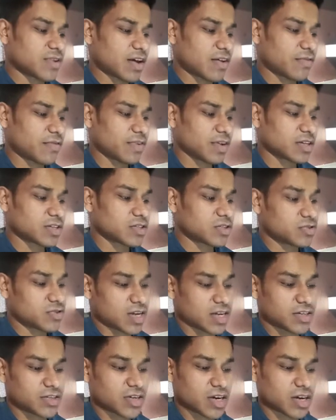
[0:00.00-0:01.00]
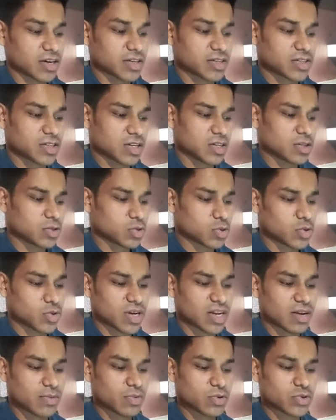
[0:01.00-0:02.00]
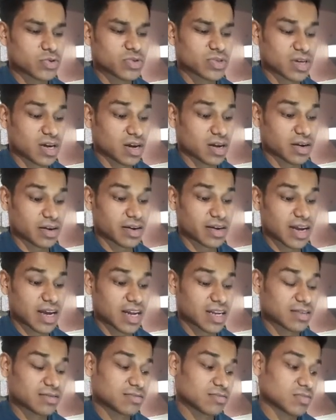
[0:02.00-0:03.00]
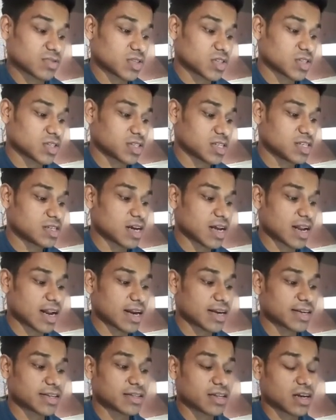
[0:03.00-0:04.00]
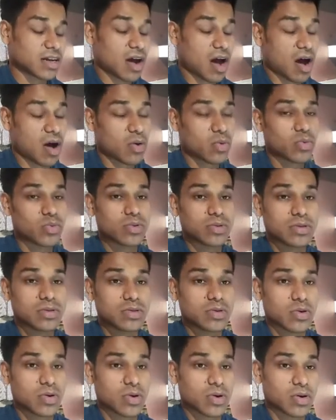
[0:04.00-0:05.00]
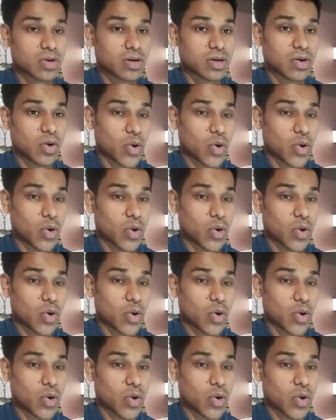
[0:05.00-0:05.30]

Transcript: traffic and target sales so you can able to target and just see the analytic that how your